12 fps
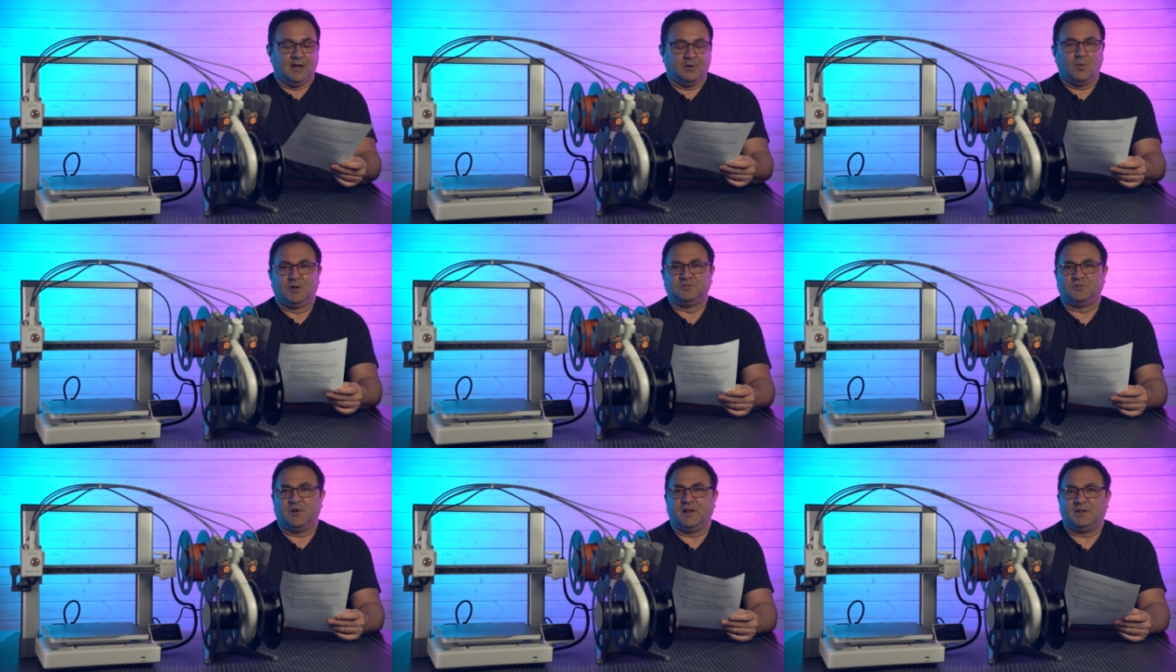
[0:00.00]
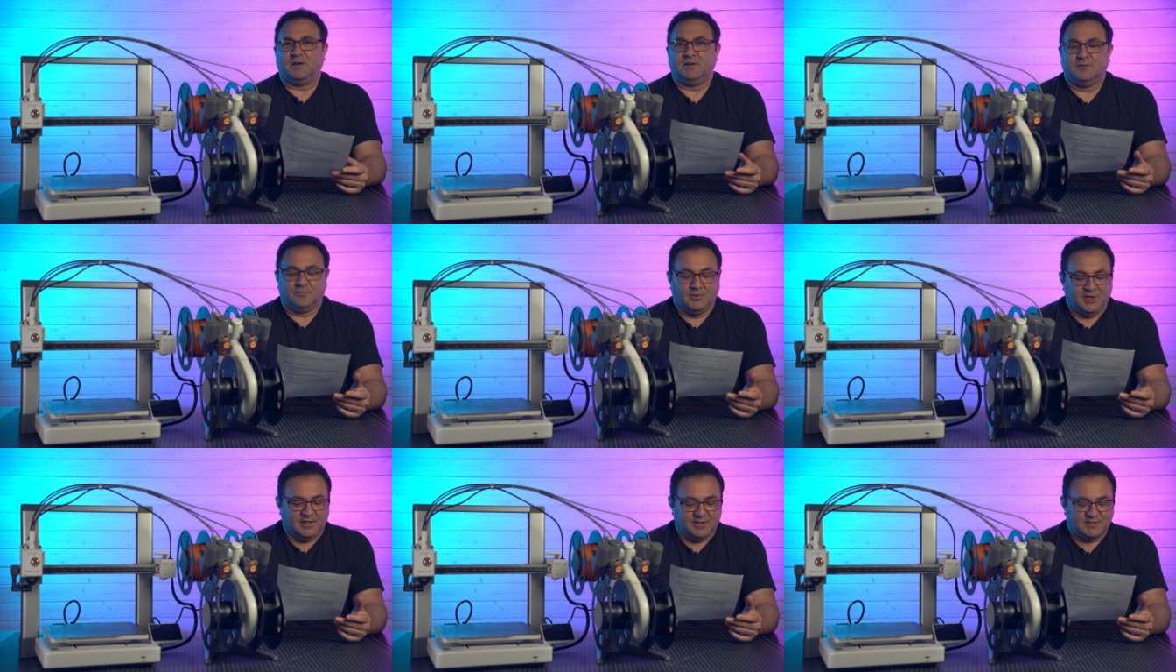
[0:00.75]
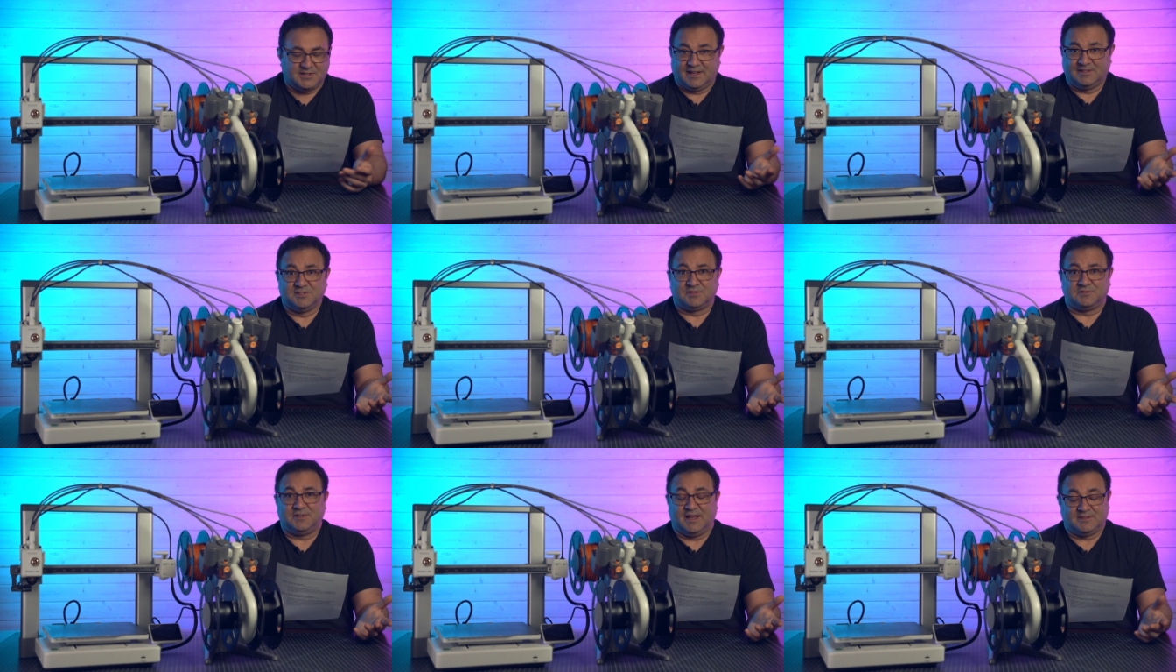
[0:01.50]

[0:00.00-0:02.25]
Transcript: Walter Cronkite reading this, and I just